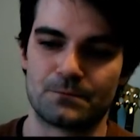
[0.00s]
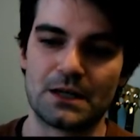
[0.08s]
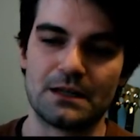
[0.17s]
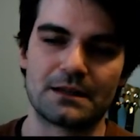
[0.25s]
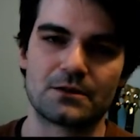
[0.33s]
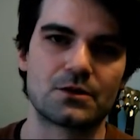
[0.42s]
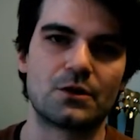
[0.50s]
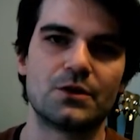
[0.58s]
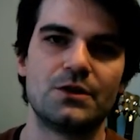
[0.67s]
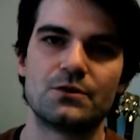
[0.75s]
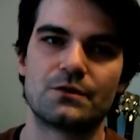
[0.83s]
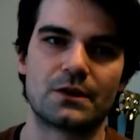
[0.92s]
Like there's a
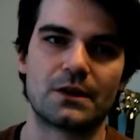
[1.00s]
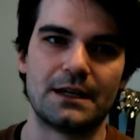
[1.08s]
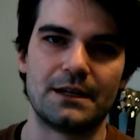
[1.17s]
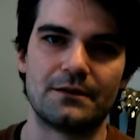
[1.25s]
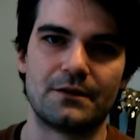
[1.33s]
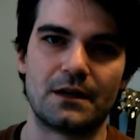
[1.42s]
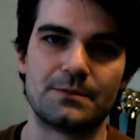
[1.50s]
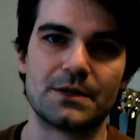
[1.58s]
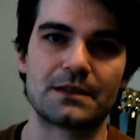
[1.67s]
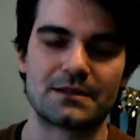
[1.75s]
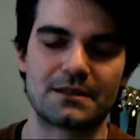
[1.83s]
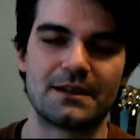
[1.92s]
huge variety of
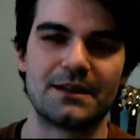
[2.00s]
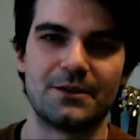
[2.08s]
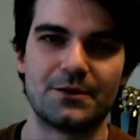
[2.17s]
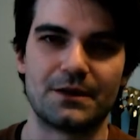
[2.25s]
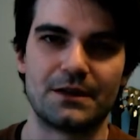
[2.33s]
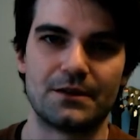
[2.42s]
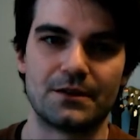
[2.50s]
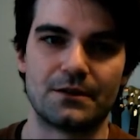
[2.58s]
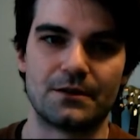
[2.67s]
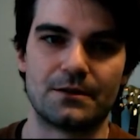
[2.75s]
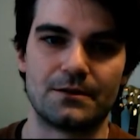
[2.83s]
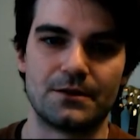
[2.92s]
objects that I know that
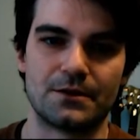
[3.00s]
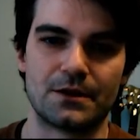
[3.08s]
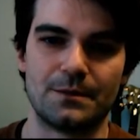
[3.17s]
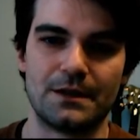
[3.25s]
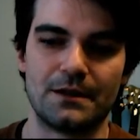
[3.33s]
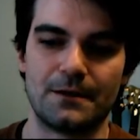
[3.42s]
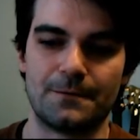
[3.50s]
you're going to be